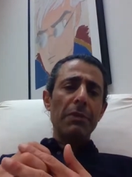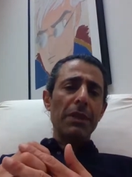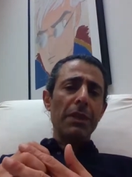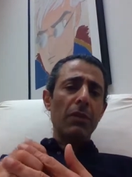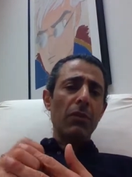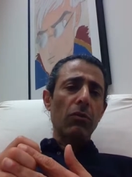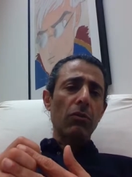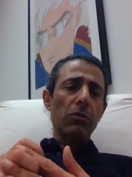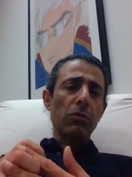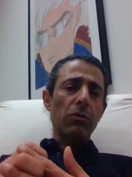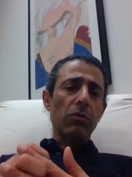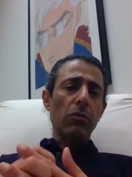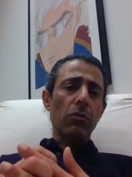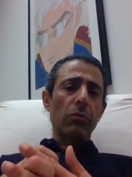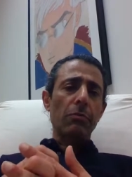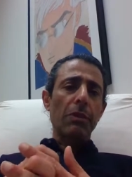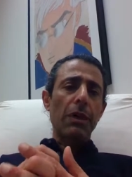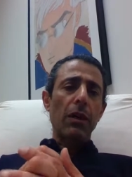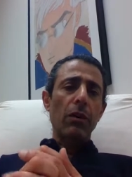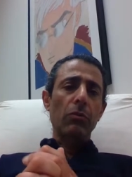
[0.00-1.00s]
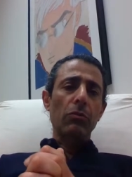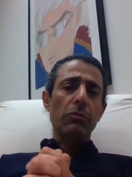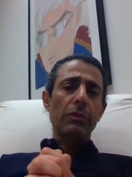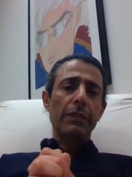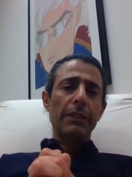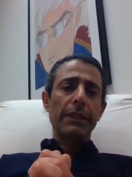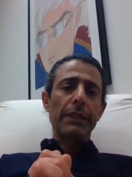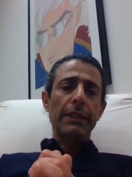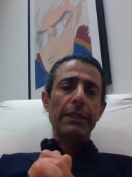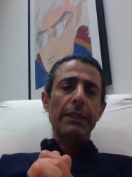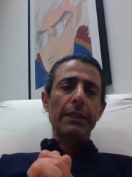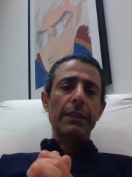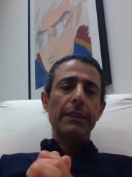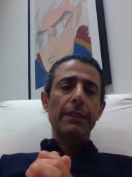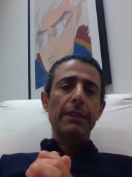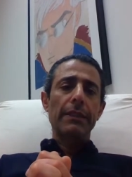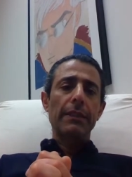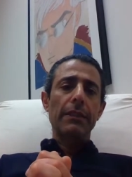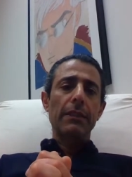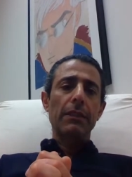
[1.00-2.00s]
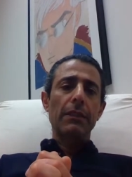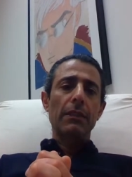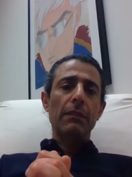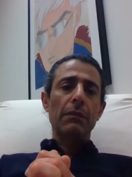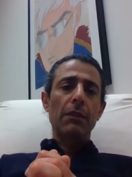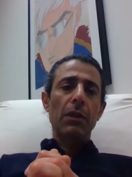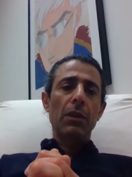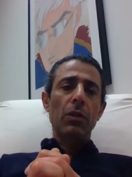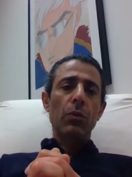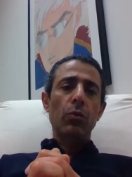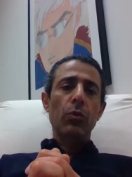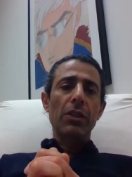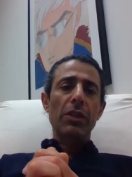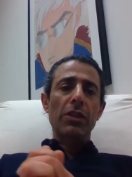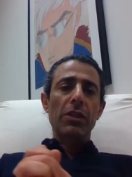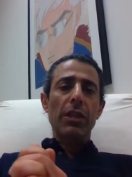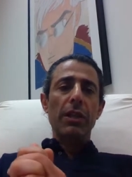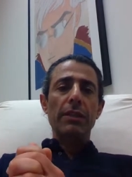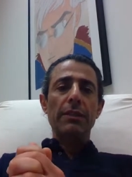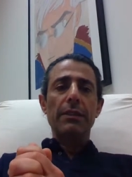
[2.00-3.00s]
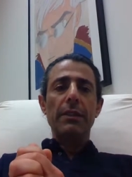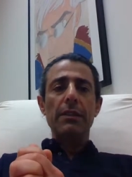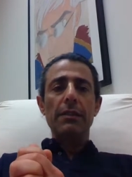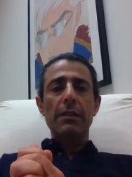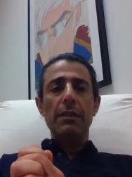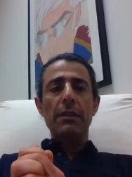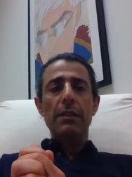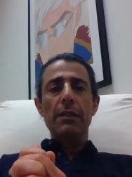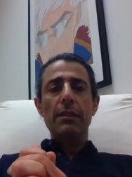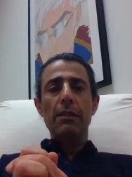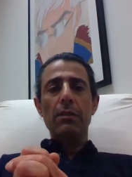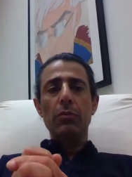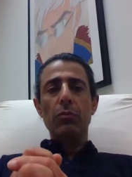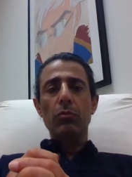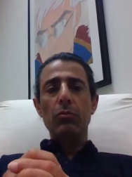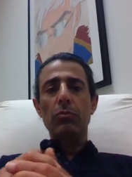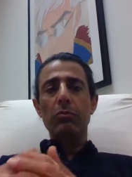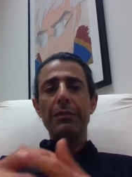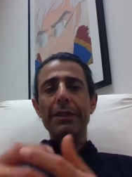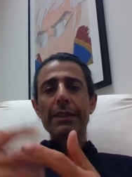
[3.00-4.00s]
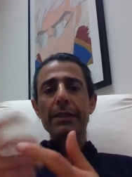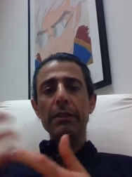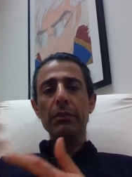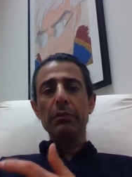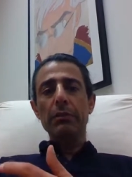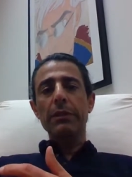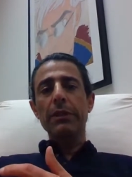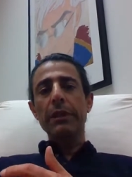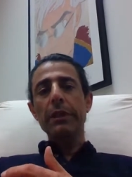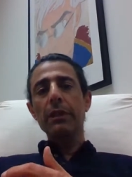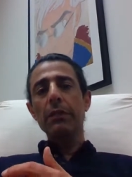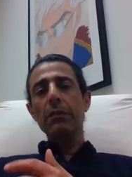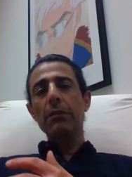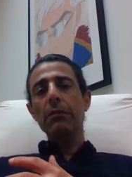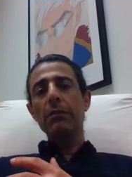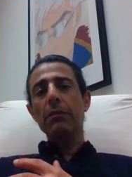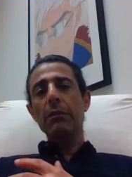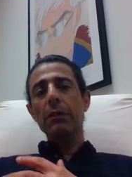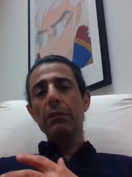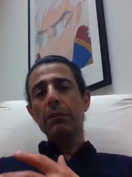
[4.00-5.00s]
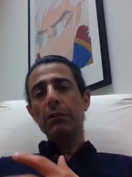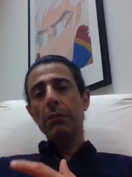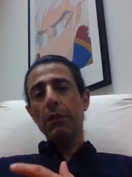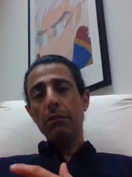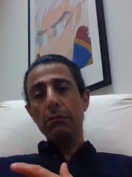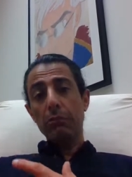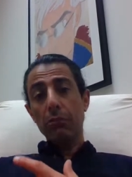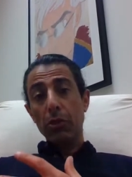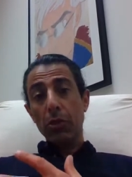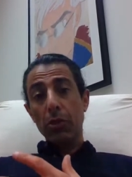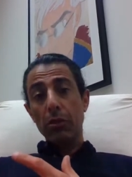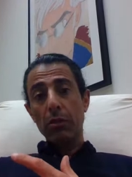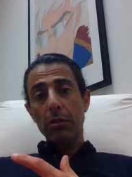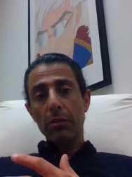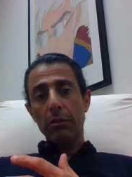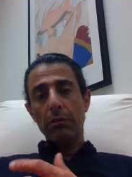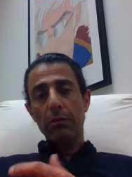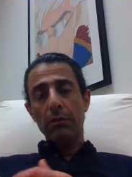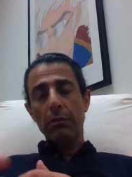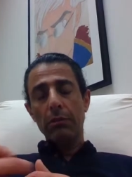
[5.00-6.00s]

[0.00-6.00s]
also about which licenses to discontinue, and so on.